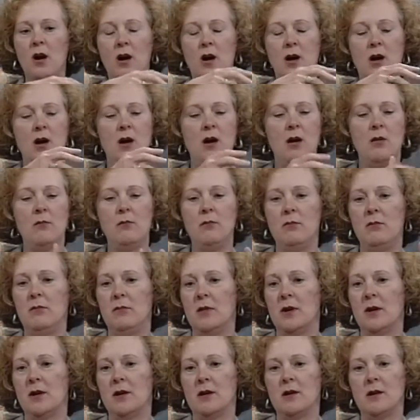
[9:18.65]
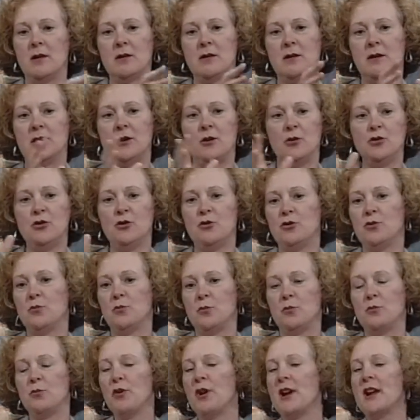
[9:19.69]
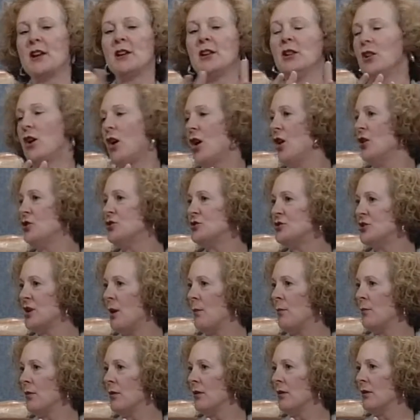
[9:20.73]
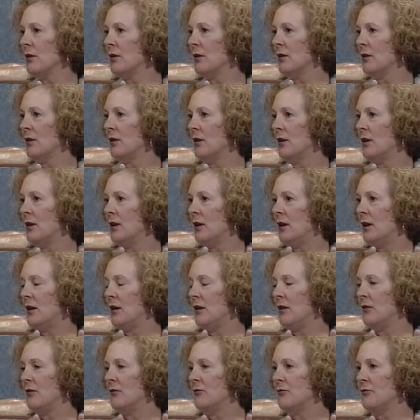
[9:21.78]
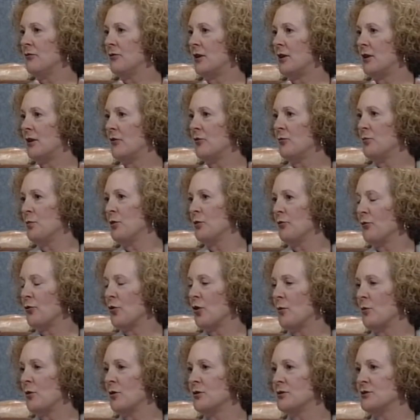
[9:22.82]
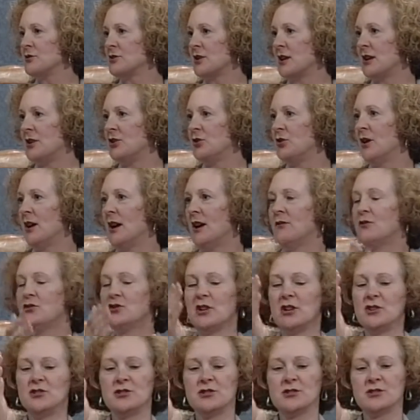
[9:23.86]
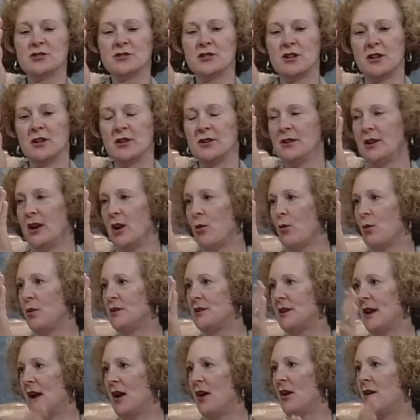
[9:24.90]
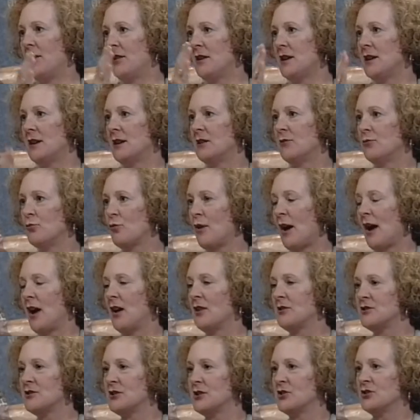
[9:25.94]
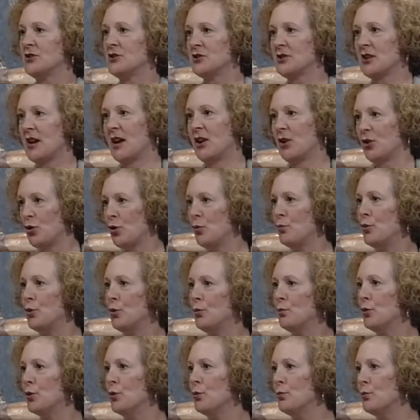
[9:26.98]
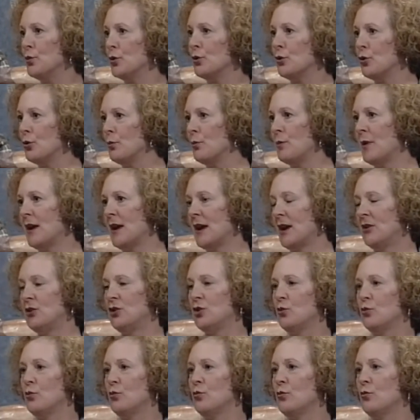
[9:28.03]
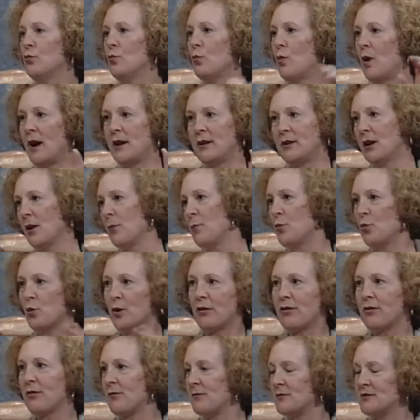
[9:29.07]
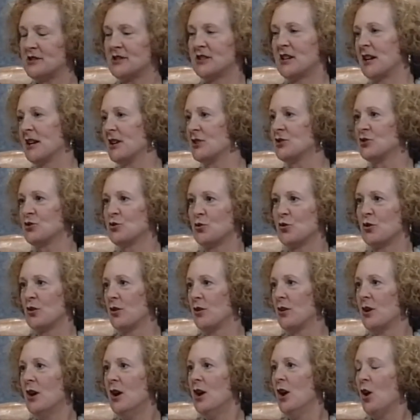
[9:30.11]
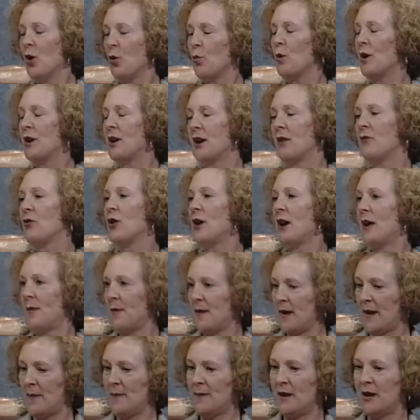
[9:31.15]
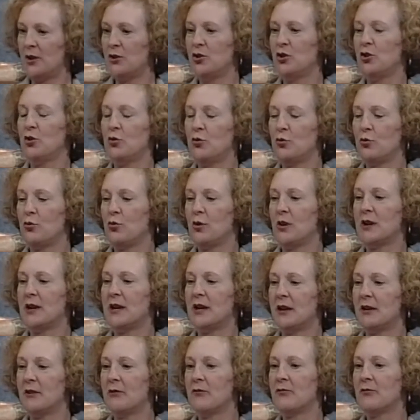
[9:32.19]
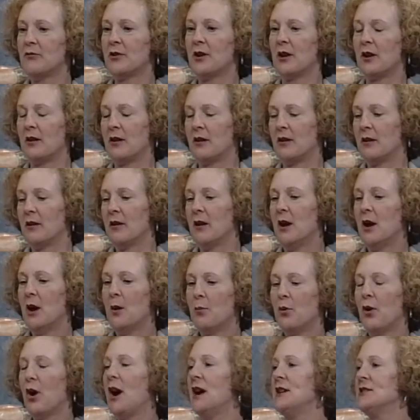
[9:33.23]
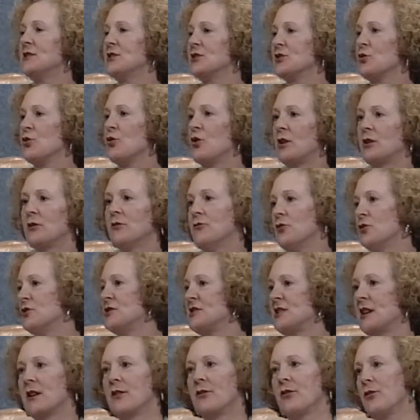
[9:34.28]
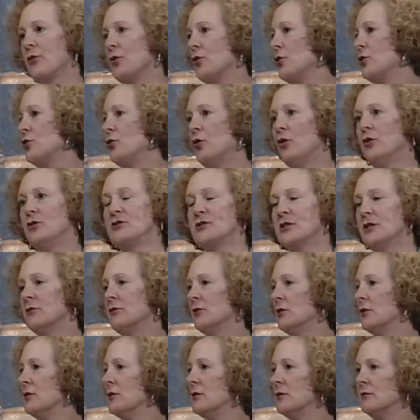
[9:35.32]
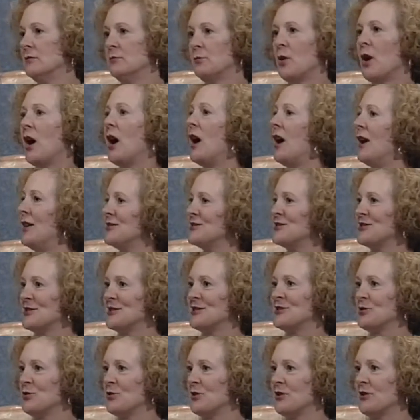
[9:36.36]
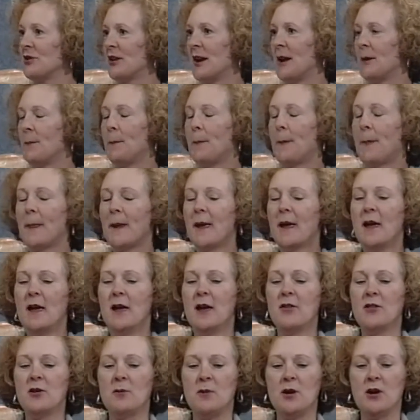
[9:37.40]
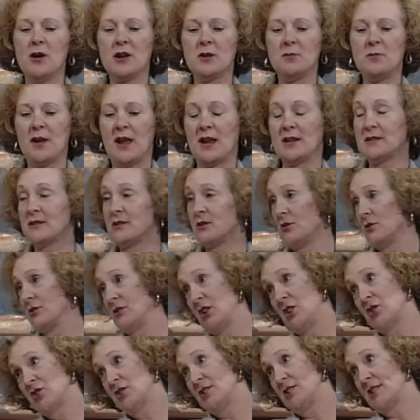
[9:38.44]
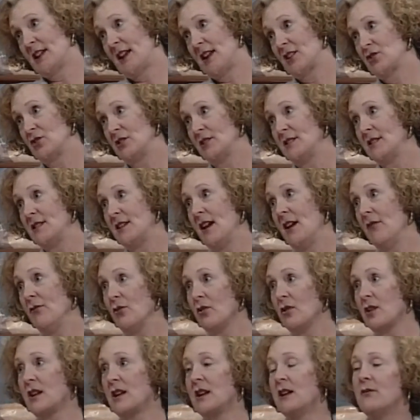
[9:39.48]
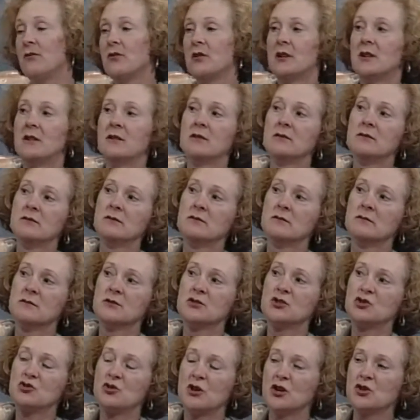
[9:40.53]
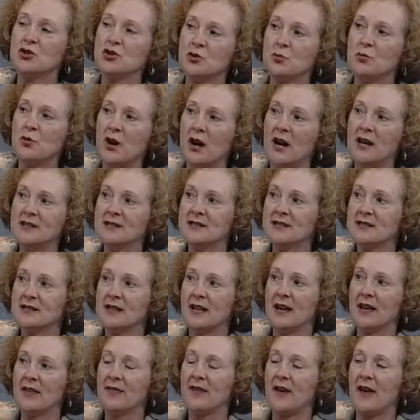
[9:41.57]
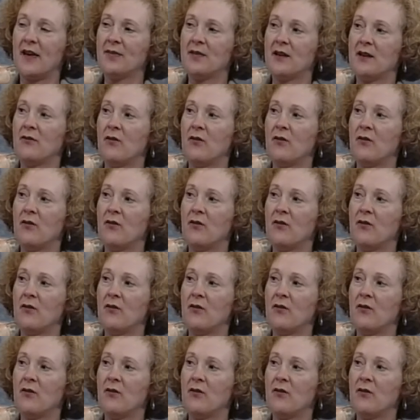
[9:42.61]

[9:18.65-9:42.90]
Um, you know, you, you bring in a large number of, of performers and you have judges uh, narrow it down in rounds that just kind of go boom, boom, boom, and you wind up with six or whatever, and, and then you give uh, prizes according to first, second, third, gold, silver, bronze, this sort of thing. The American Pianist Association has actually never given structured prizes like that.